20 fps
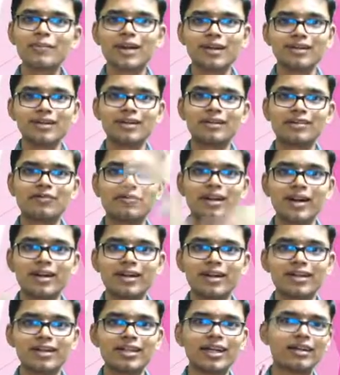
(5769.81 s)
and it
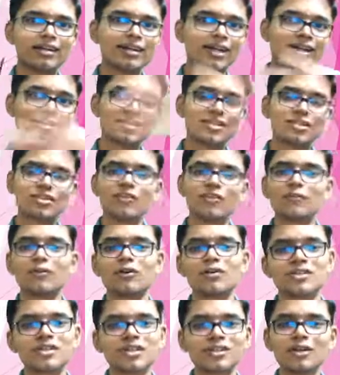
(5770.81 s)
flooded the entire city of
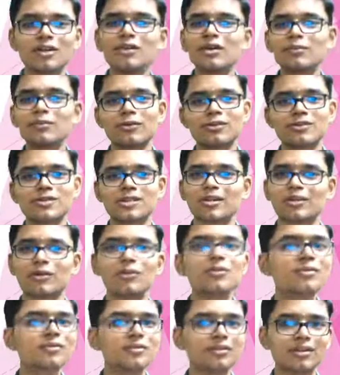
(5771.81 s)

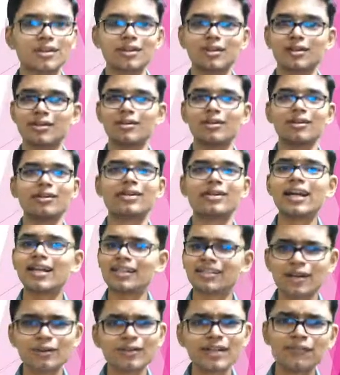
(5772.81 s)
Mohenjo-daro, and that
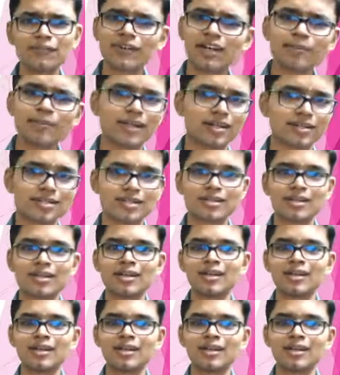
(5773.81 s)
is how that film ends.